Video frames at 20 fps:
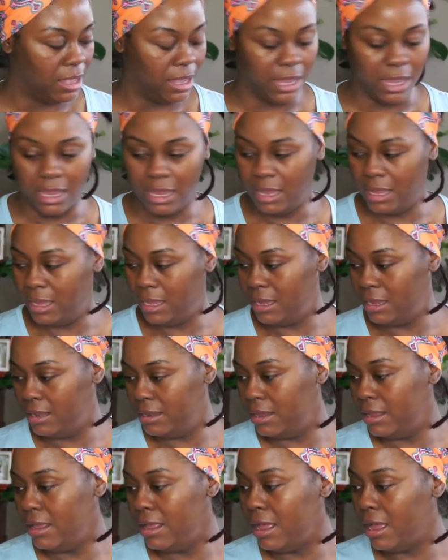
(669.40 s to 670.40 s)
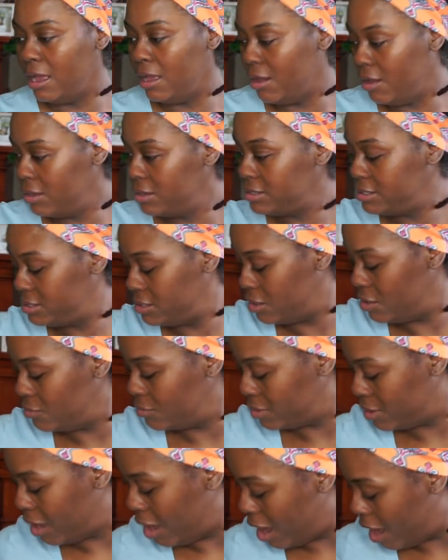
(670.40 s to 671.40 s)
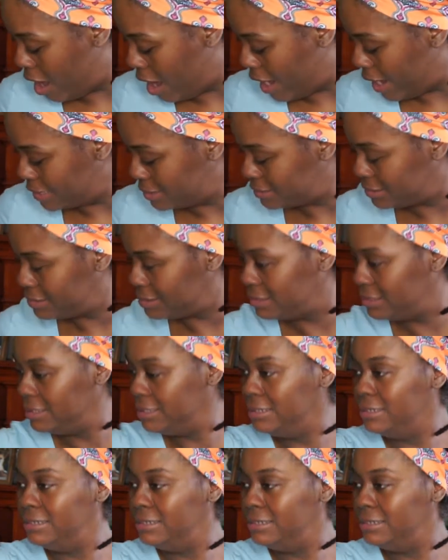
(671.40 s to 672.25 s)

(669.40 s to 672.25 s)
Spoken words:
And I also got